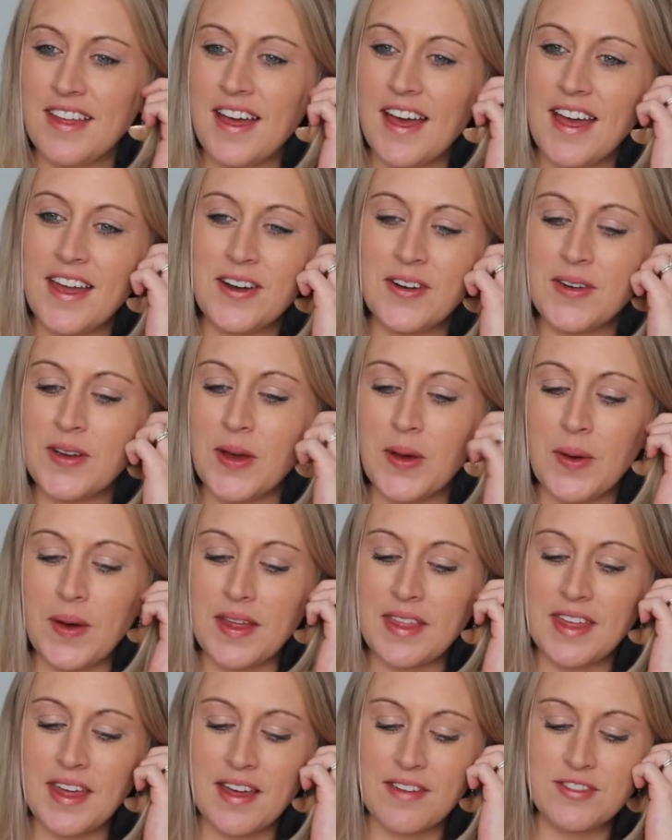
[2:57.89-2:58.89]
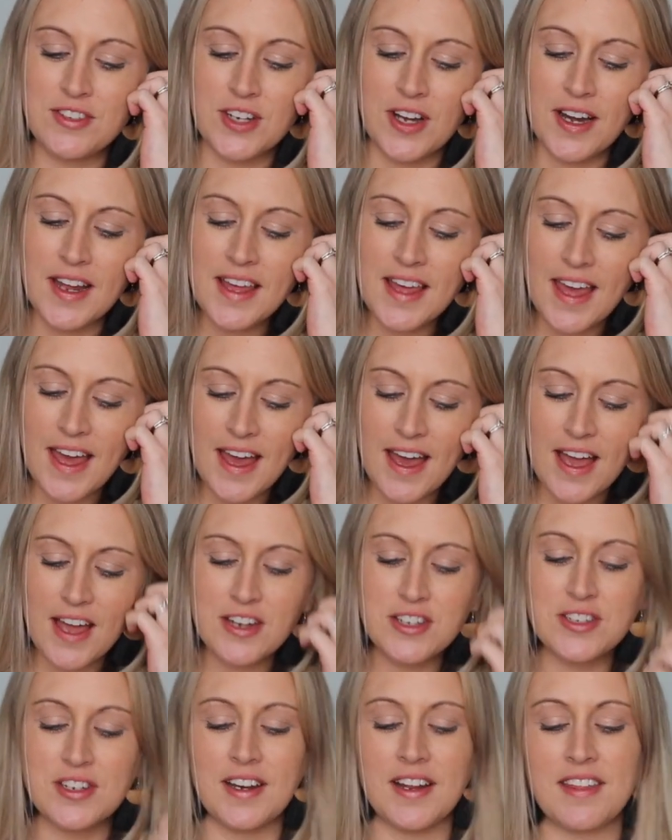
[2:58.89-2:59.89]
I think of Johnny
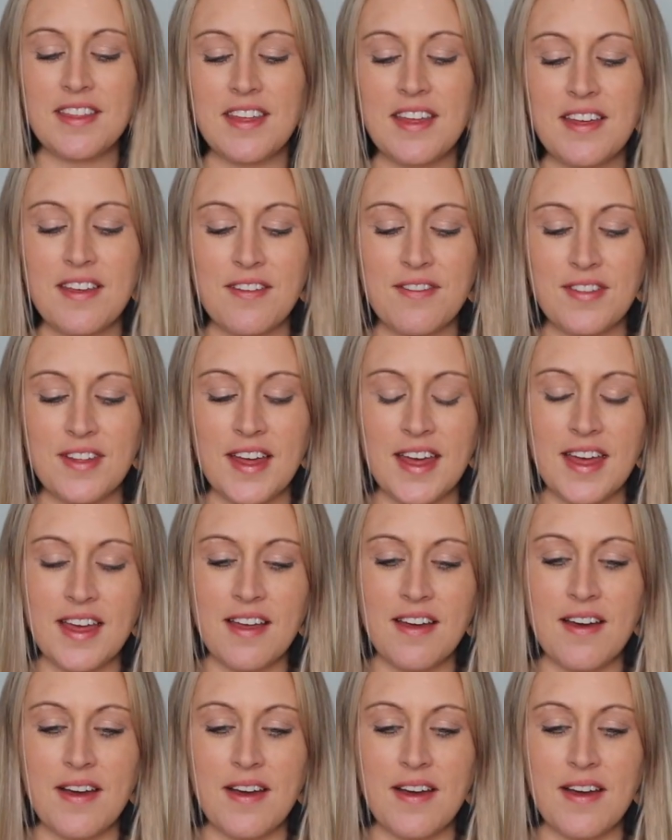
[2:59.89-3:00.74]
Cash, and I think of like